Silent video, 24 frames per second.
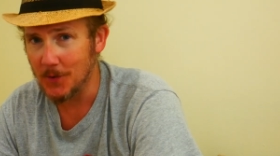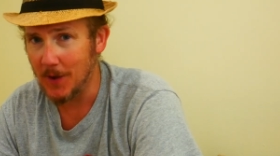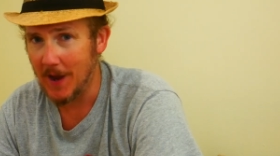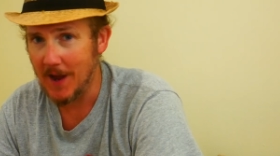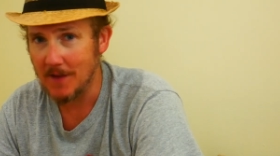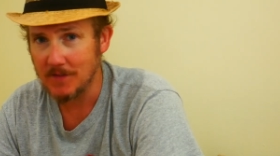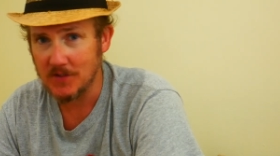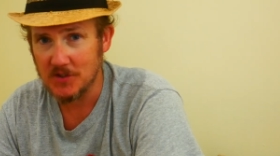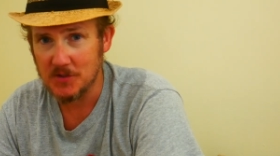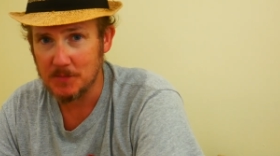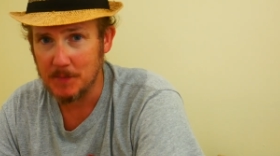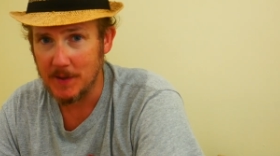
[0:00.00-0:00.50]

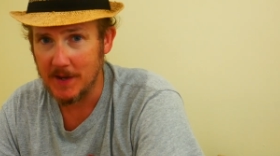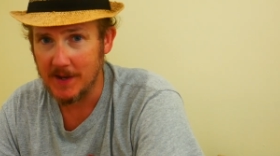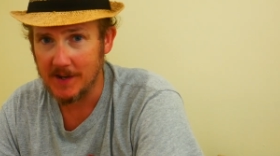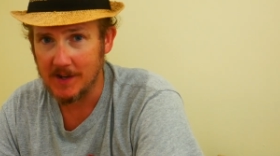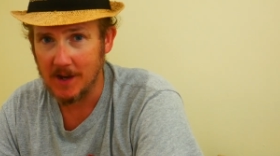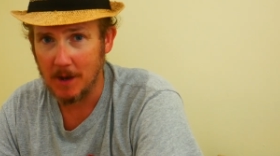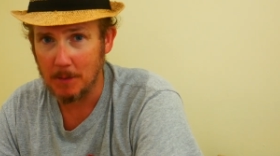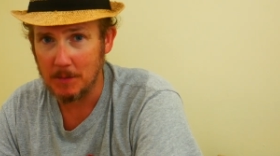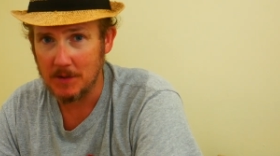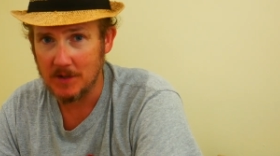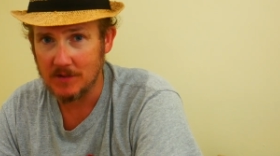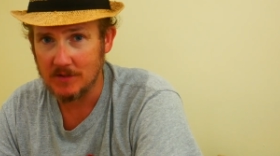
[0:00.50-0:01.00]
If you have a
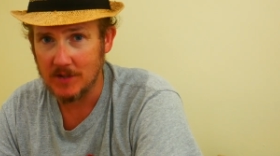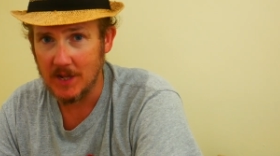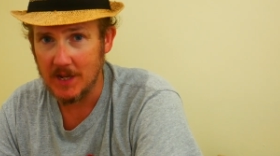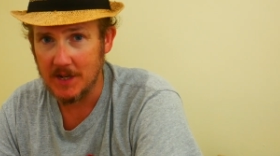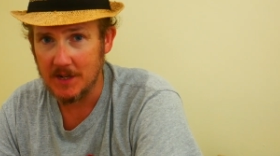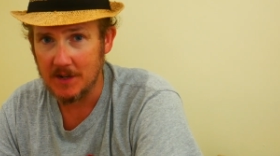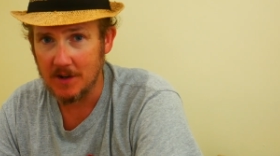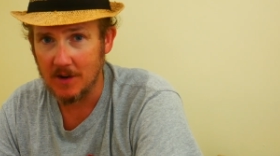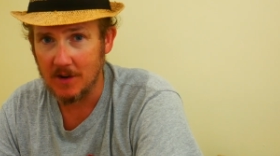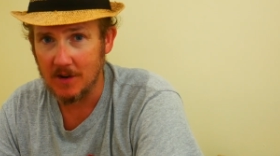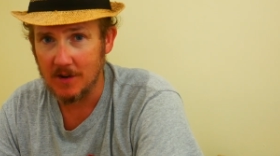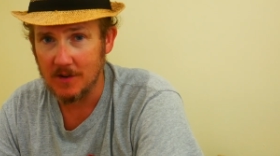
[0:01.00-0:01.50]
spare
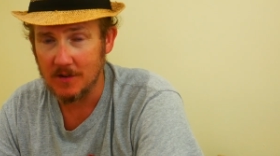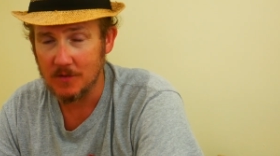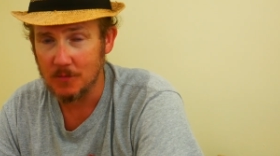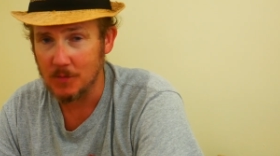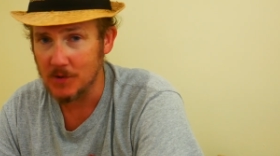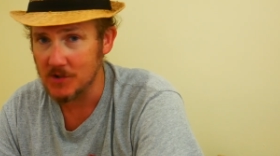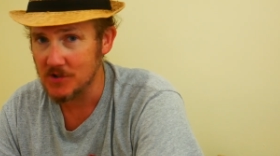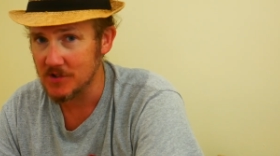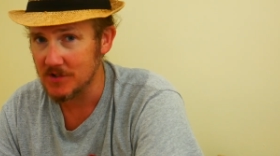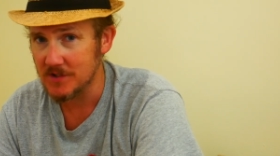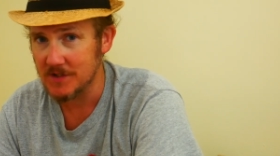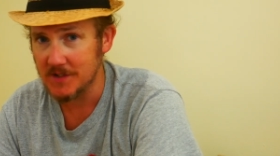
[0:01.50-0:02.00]
couple of
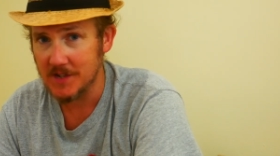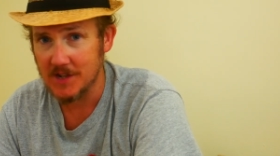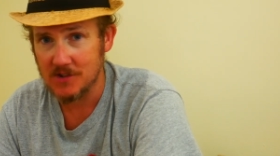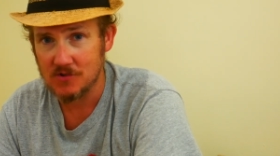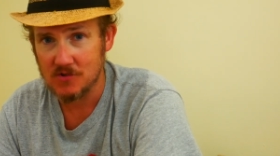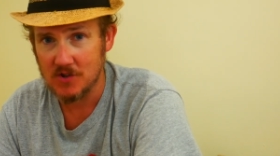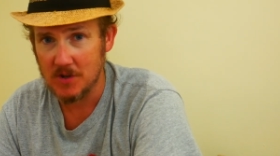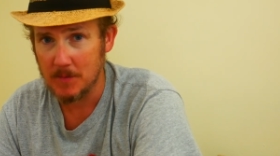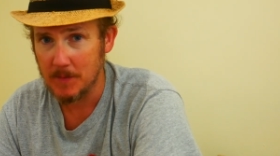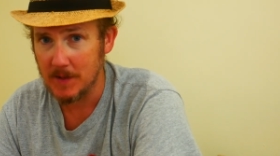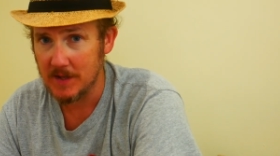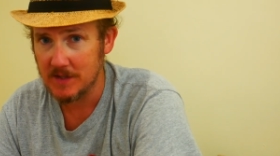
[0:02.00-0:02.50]
dinar, which
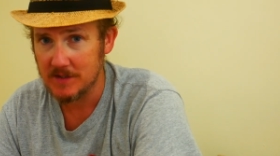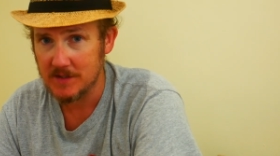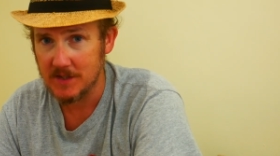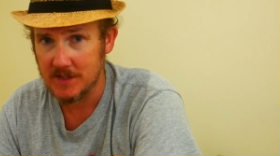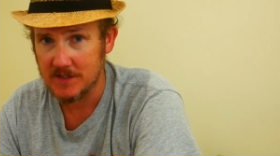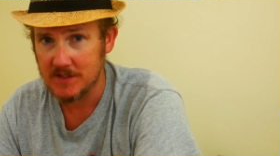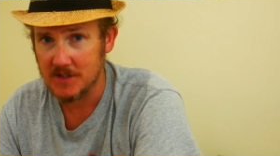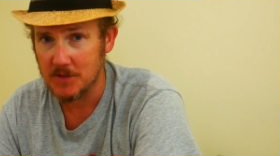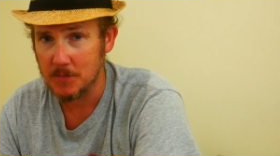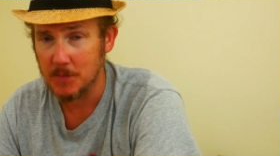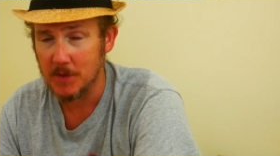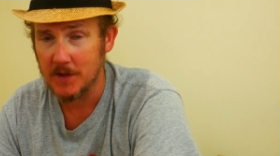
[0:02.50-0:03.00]
is literally
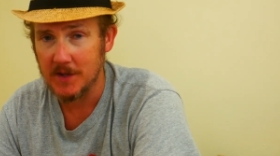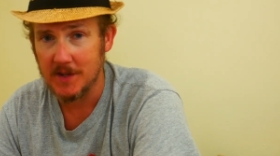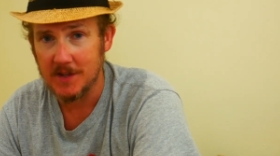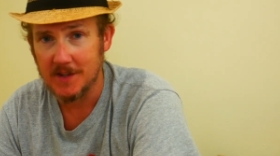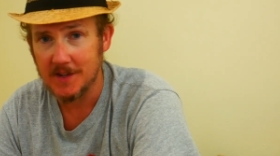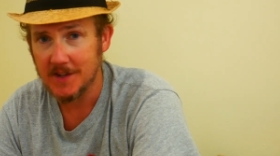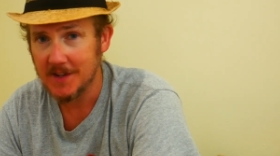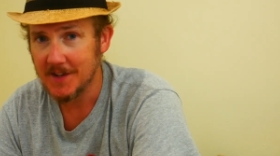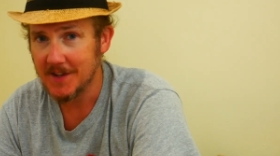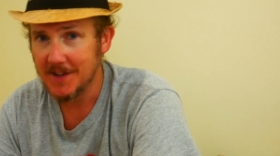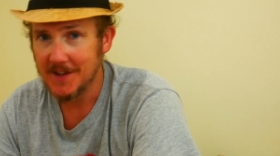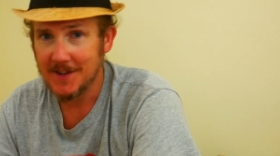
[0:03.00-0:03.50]
about
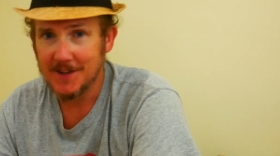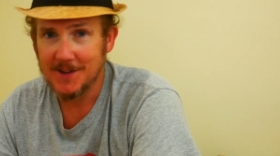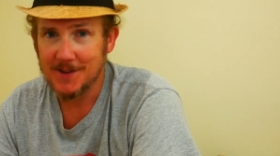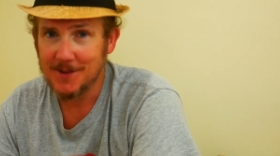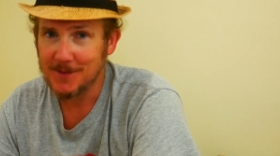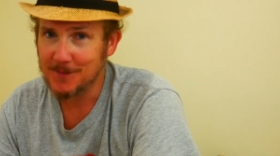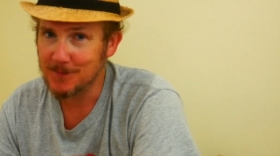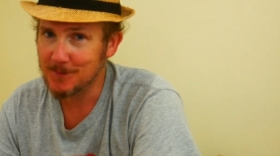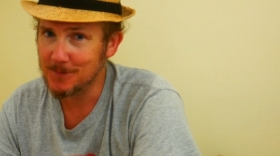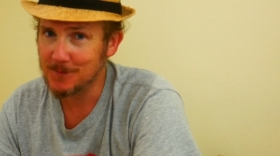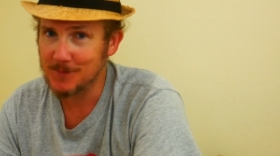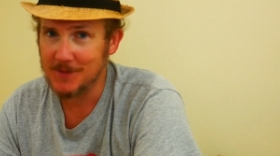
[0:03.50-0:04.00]

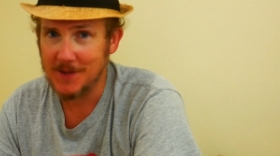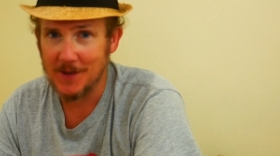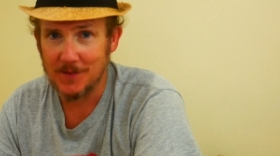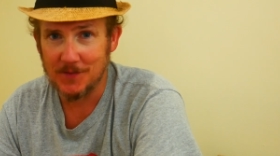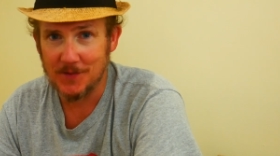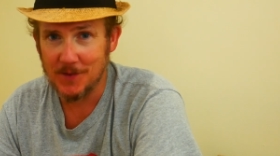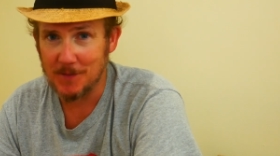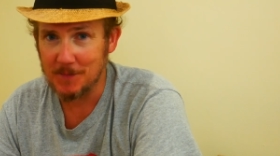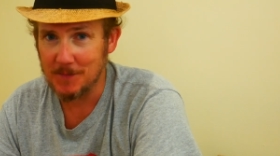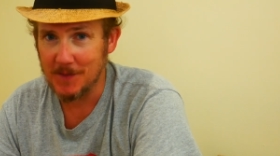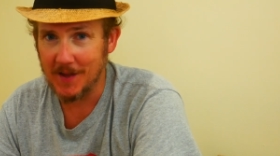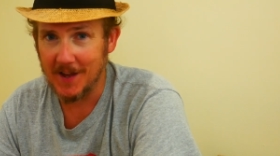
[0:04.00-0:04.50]

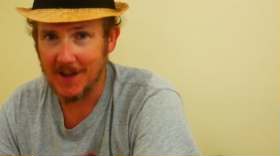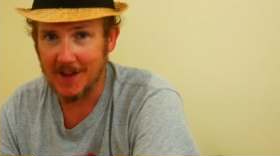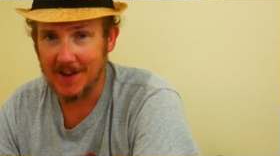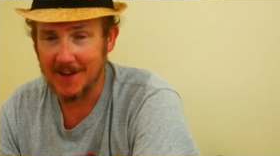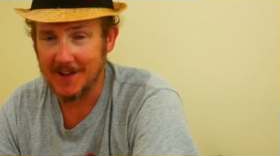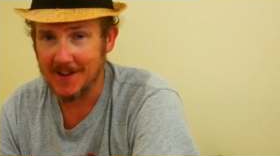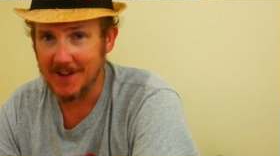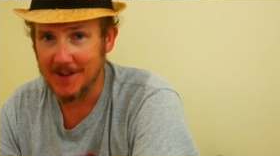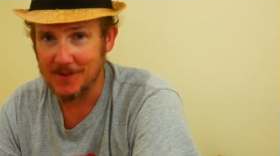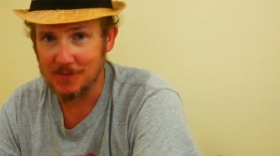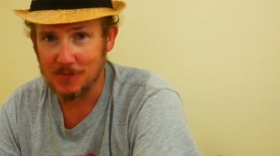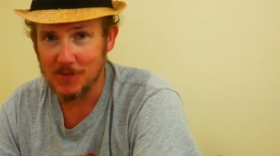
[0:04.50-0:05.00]
60p, give
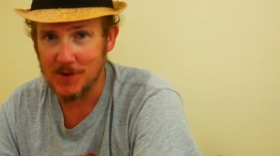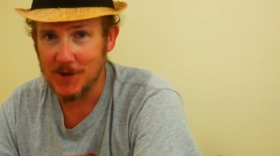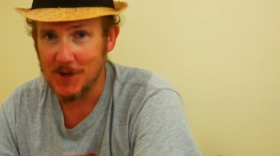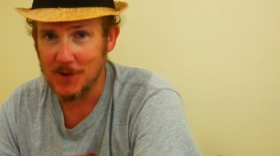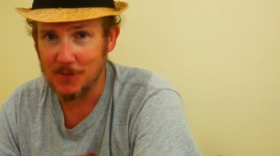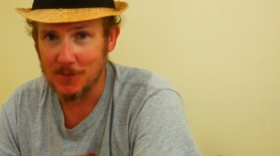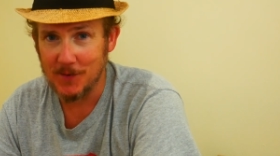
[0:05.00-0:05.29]
them that.